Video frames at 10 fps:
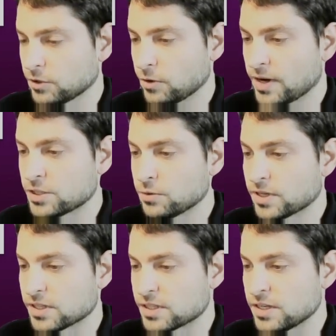Now, as you
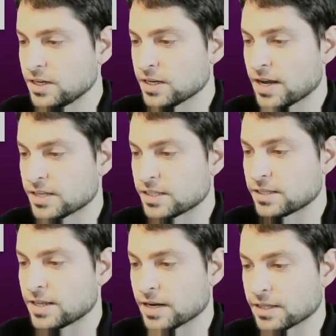can see, it has
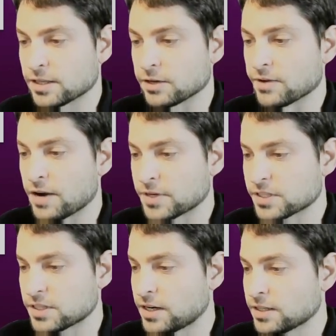detected the
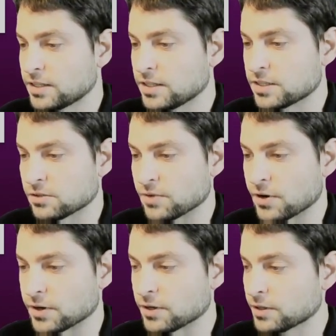graphics card. This is
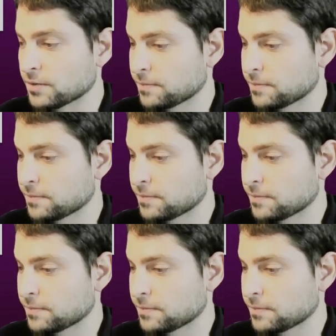very good.